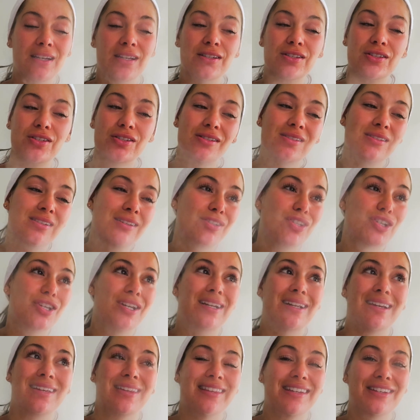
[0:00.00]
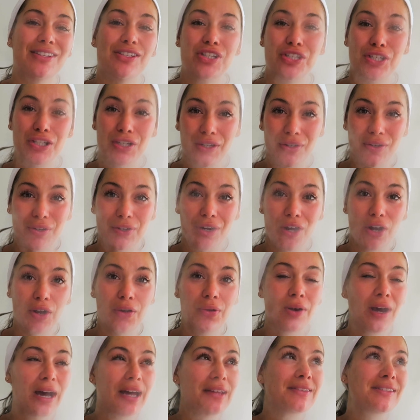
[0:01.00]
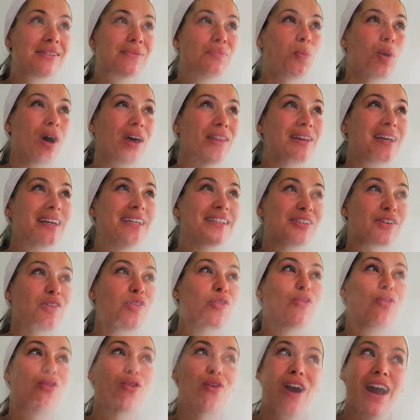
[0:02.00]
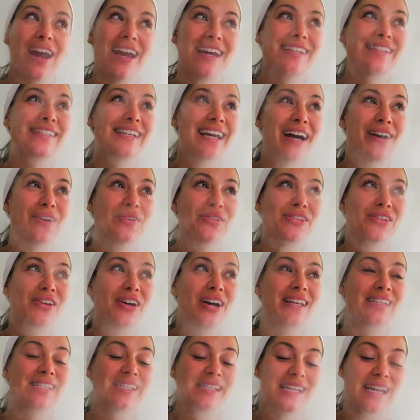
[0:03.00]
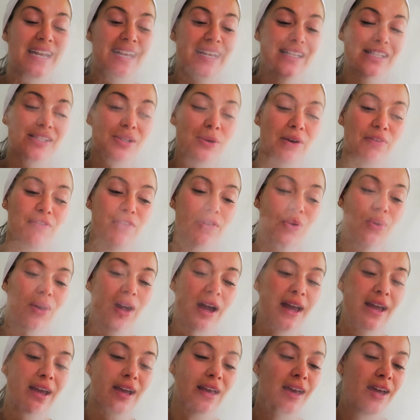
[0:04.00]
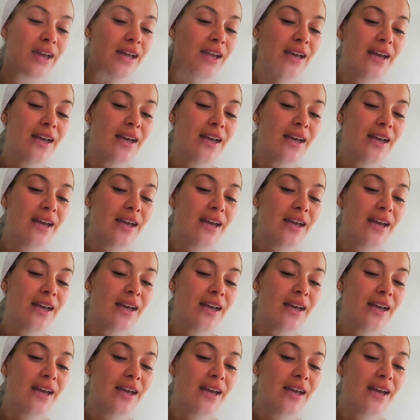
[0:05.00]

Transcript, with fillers: It's just a chilling thing to do, you know? Like the weather isn't great outside today, so I feel like